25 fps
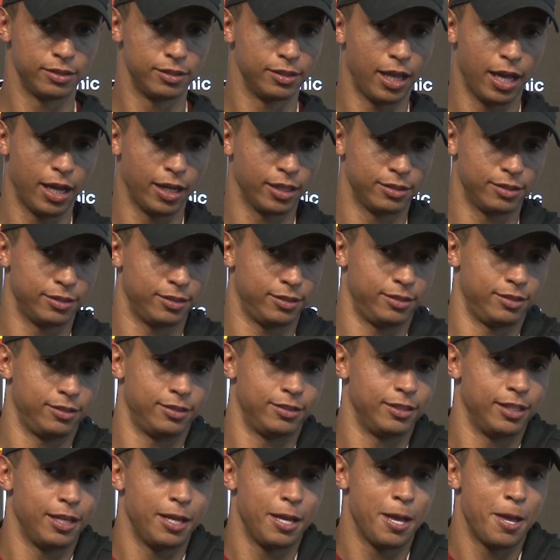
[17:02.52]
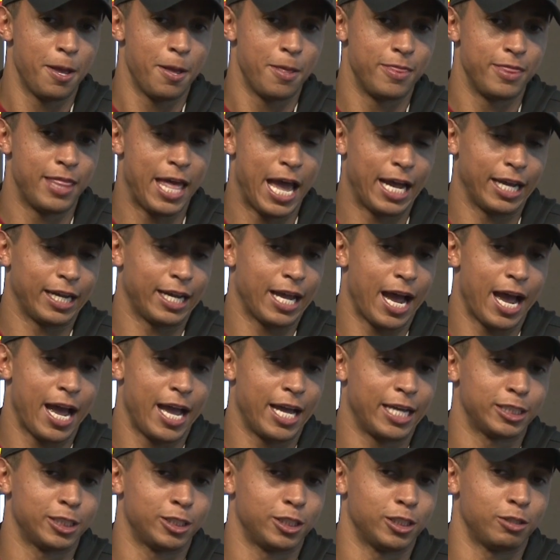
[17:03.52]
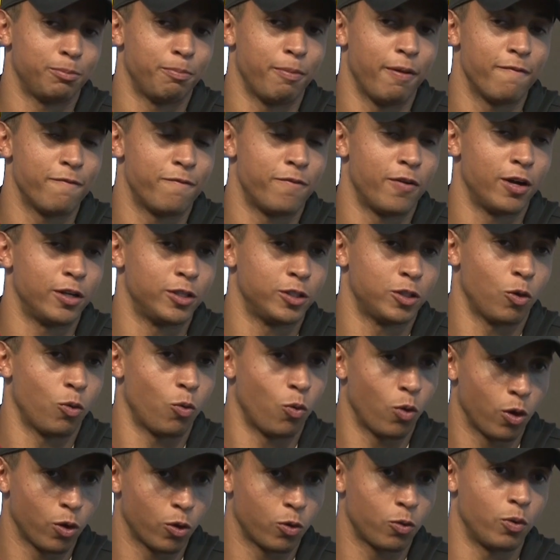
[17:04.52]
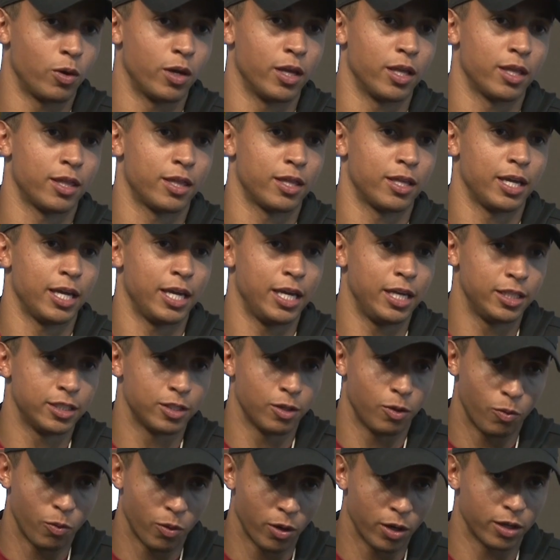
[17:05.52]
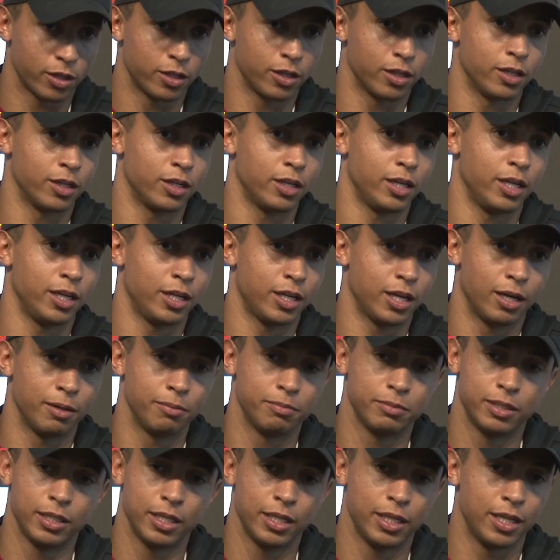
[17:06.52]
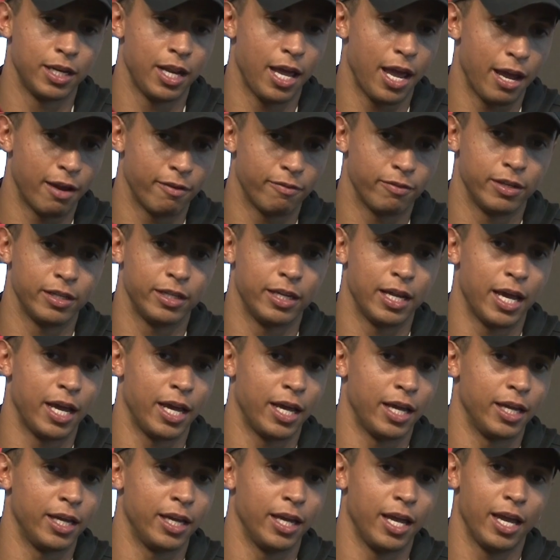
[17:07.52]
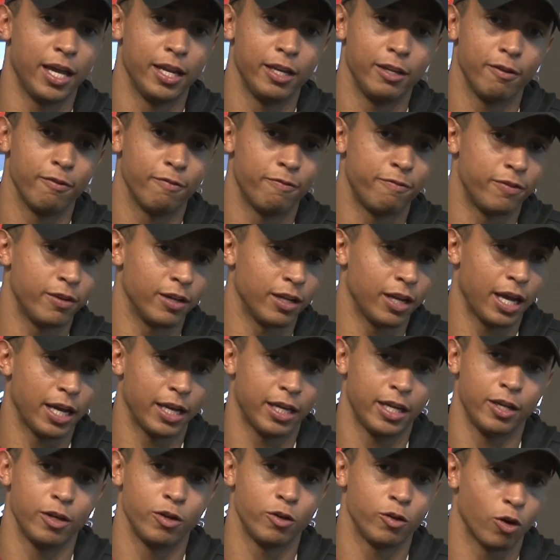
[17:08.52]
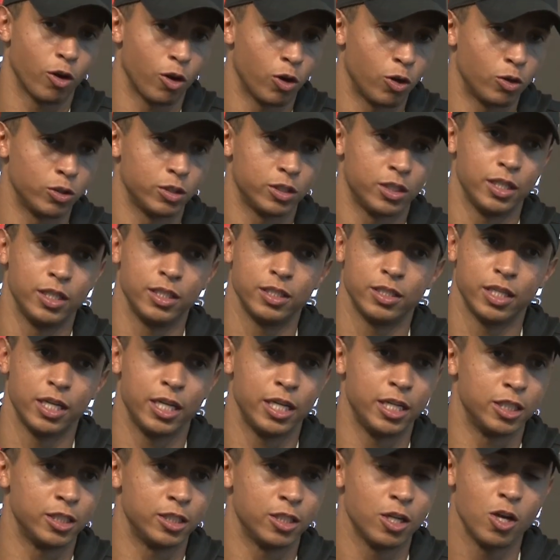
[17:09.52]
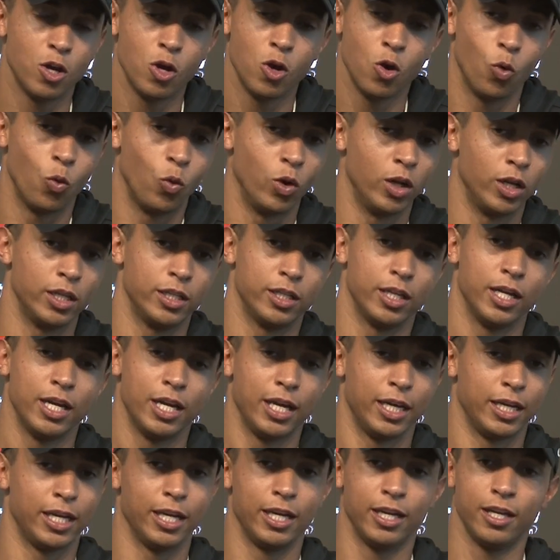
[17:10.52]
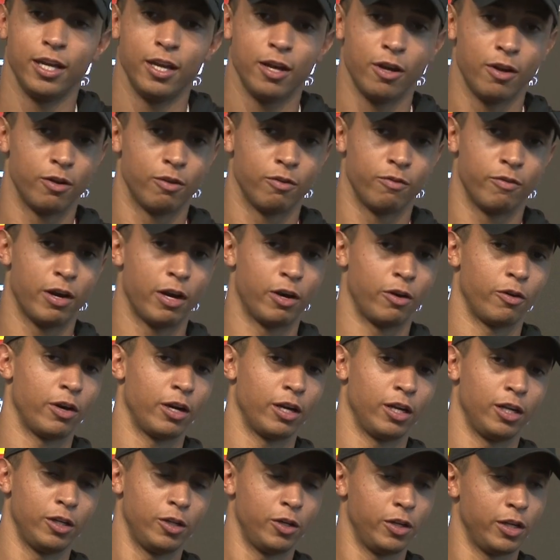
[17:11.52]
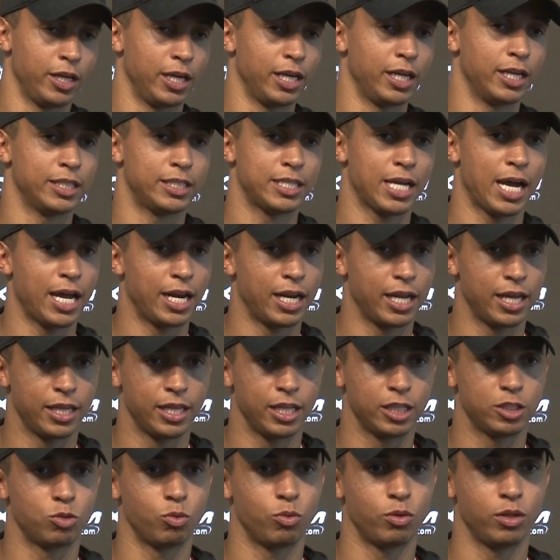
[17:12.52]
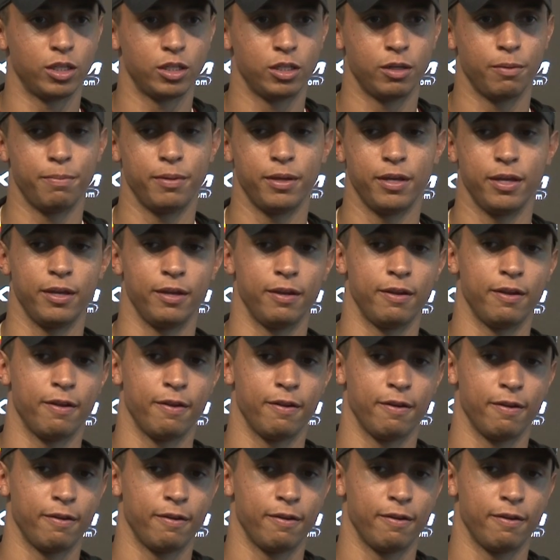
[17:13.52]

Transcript: like that guy has just been fun to work with. He's a worker. He comes in every day, and you feel like he grows. He's he's willing. Again, very rarely do you get a tight end that's willing to be